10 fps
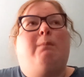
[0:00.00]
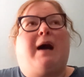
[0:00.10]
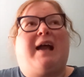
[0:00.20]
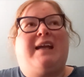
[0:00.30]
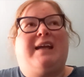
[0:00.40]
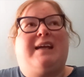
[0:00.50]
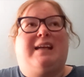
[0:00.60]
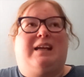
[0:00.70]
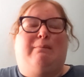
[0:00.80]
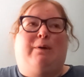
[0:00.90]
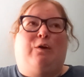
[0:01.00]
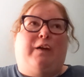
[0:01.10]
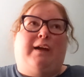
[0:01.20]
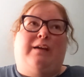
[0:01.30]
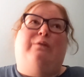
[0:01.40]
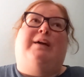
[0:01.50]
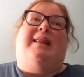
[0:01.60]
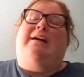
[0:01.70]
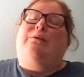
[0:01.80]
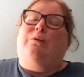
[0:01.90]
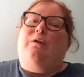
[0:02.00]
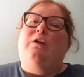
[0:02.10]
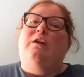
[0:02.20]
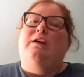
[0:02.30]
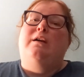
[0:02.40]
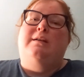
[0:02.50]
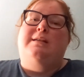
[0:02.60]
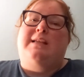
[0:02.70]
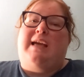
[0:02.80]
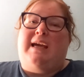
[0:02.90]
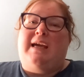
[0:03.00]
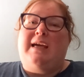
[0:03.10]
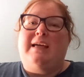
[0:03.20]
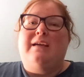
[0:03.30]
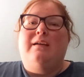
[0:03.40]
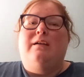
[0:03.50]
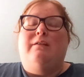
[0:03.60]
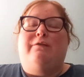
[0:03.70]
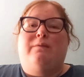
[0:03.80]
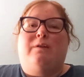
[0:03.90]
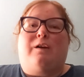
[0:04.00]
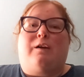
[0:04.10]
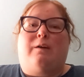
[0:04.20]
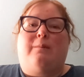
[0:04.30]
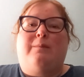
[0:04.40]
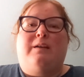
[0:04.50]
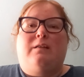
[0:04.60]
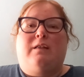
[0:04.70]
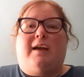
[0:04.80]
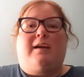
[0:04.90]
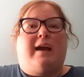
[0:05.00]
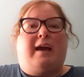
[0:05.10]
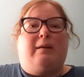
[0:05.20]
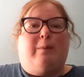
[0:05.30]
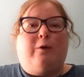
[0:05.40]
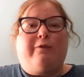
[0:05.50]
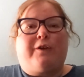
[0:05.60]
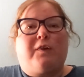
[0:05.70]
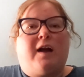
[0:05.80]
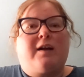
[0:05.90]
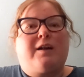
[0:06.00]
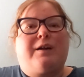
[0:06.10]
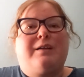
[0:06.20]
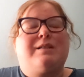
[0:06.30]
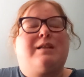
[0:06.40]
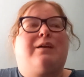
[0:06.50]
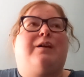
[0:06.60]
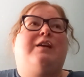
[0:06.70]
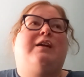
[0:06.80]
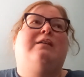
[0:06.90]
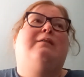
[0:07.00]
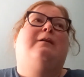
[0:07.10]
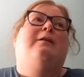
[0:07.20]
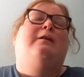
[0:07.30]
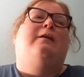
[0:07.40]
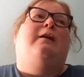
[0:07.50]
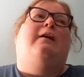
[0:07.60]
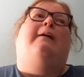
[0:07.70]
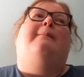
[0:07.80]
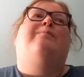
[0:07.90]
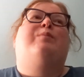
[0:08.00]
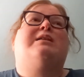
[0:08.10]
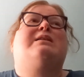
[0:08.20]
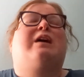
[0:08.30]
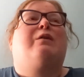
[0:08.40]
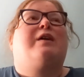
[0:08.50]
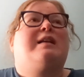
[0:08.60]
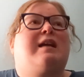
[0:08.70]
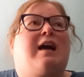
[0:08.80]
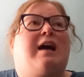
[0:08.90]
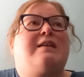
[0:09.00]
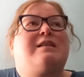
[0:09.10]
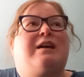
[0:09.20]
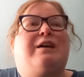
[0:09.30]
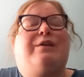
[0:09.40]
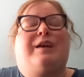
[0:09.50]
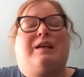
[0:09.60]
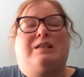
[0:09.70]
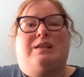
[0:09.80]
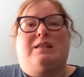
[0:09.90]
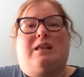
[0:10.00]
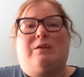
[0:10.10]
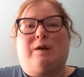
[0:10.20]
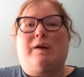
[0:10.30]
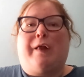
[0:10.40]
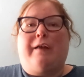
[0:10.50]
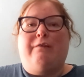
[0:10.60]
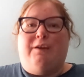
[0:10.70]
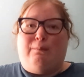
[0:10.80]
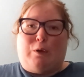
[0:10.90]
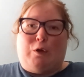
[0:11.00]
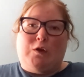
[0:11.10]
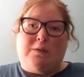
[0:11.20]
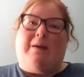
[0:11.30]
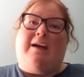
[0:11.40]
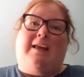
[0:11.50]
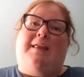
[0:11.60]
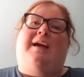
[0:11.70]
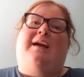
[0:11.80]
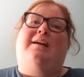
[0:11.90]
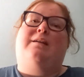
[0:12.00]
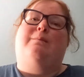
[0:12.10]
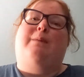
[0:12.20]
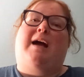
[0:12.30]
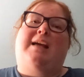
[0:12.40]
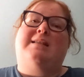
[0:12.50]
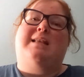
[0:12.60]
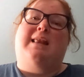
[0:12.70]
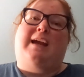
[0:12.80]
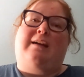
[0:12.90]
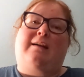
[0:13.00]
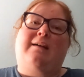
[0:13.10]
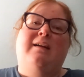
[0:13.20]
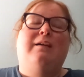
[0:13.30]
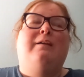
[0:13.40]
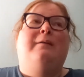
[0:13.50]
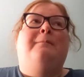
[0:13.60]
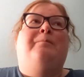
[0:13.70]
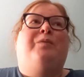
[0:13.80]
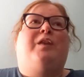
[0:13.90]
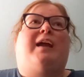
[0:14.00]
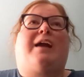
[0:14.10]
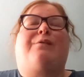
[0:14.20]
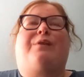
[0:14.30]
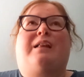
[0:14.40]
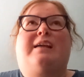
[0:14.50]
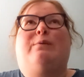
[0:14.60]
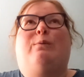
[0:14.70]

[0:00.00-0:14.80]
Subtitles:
buying it in bulk in a way that will stay like edible for longer is good. But so I went to Costco and there were a lot of impulse buys there. Like I really